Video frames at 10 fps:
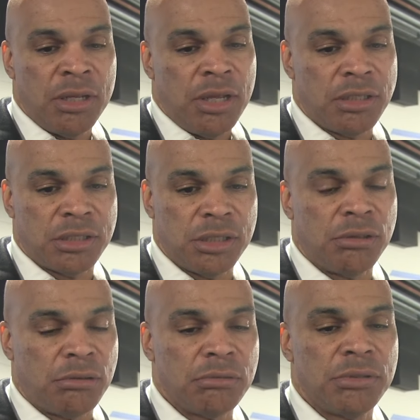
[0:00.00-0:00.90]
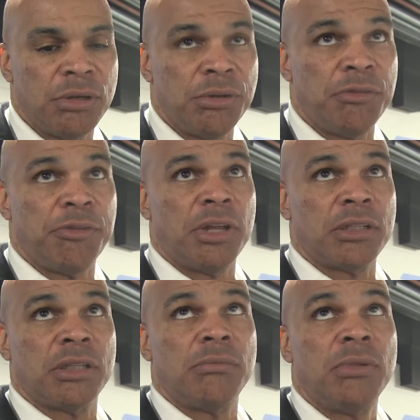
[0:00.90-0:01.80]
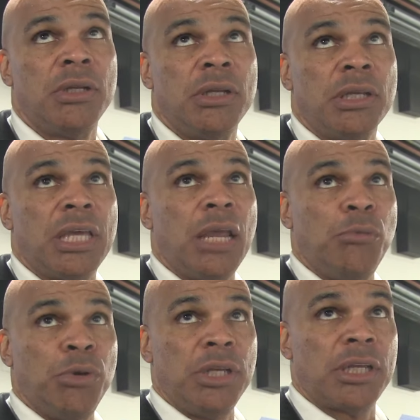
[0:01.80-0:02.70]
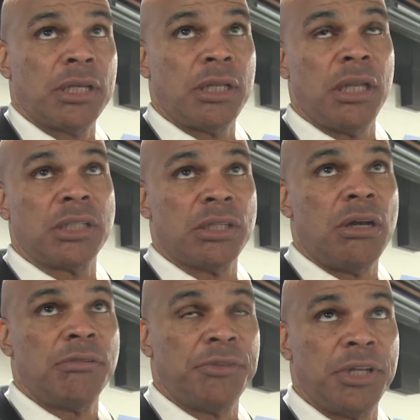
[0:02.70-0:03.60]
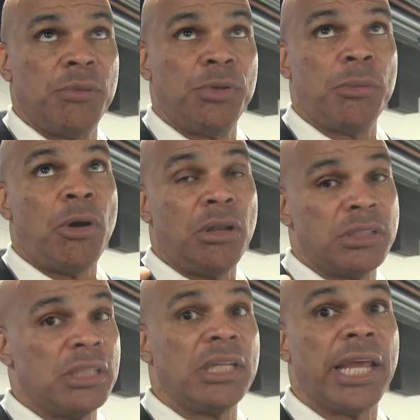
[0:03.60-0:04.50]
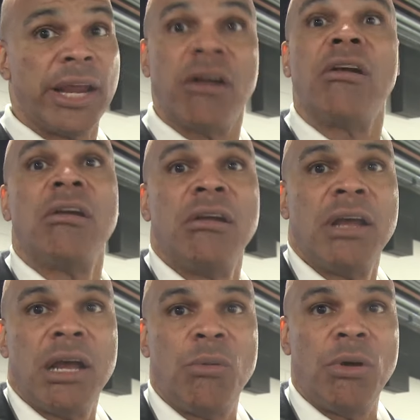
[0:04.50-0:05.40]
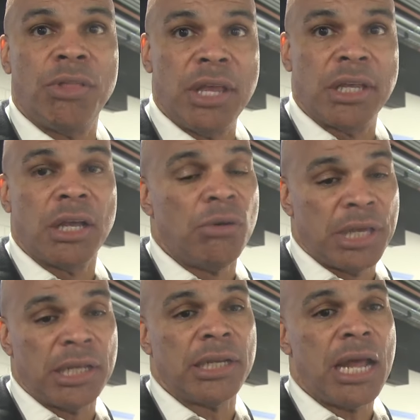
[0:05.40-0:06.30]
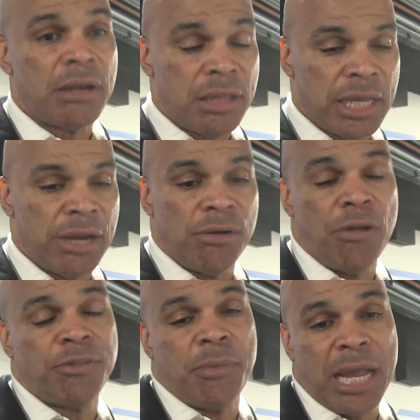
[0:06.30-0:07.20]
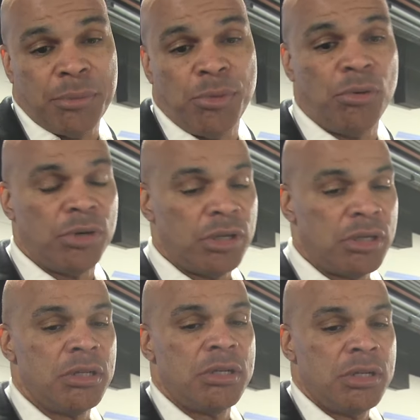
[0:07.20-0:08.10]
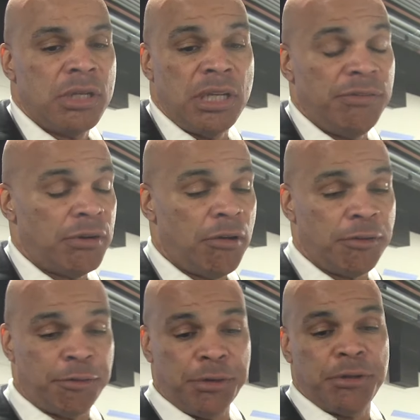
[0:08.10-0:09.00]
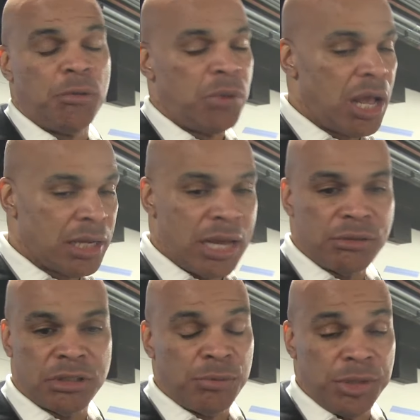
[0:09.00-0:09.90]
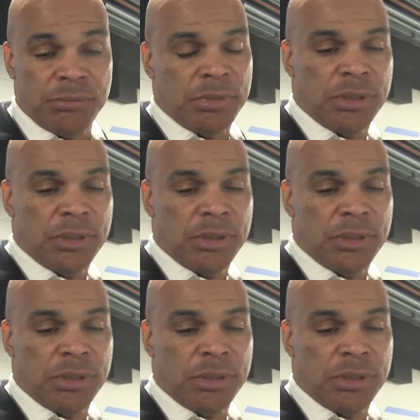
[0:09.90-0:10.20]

it's still you know you feel like the game really clicks on for them when the ball is in the air. How well they can go get it out of the air and off the backboard and even off a free throw blockout. So we